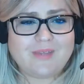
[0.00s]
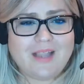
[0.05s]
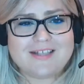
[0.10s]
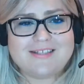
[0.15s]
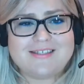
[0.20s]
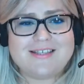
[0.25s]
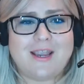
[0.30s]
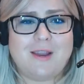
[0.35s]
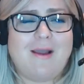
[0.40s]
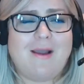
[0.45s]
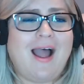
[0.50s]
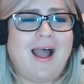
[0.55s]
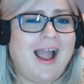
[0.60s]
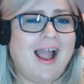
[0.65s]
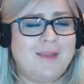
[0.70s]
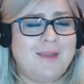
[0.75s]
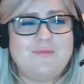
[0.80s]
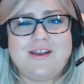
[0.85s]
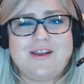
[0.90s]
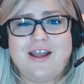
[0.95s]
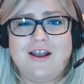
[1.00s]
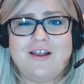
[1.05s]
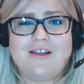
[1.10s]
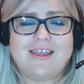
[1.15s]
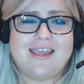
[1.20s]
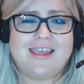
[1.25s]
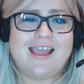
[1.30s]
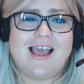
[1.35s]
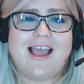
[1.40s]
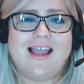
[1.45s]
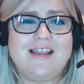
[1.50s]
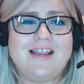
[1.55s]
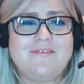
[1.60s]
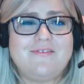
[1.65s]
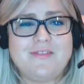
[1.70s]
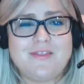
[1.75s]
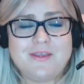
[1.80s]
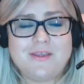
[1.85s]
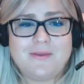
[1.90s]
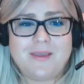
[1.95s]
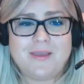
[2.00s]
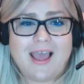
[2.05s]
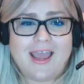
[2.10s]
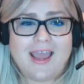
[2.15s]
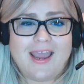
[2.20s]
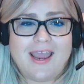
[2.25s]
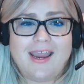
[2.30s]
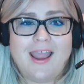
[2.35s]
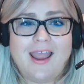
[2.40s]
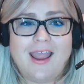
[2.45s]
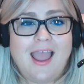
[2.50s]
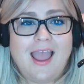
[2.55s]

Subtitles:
So I'm really lucky. I live in the UK.